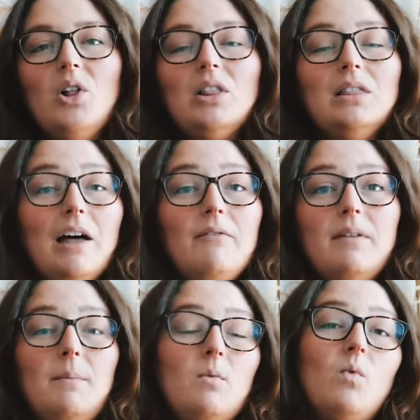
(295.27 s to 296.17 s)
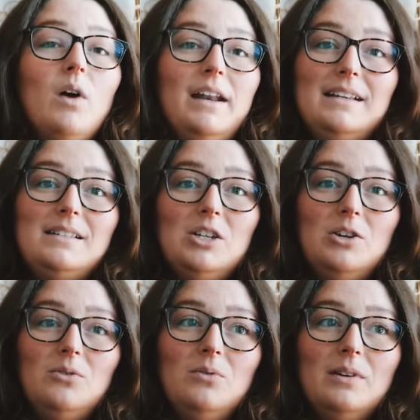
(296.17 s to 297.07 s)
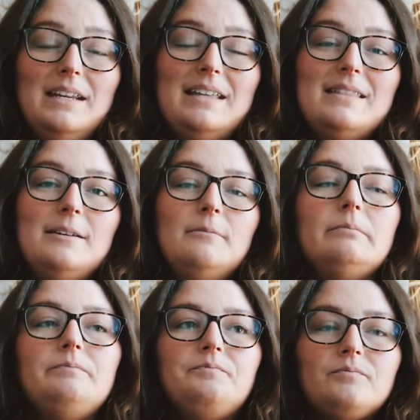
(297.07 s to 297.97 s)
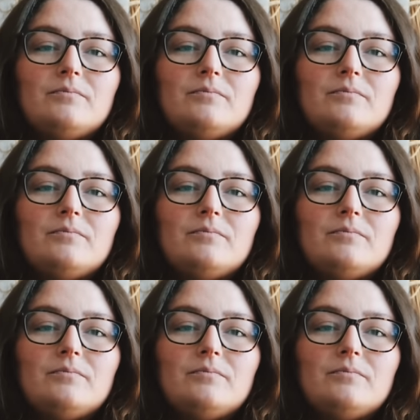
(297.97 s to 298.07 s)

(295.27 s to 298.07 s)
love them and wanted to knit them.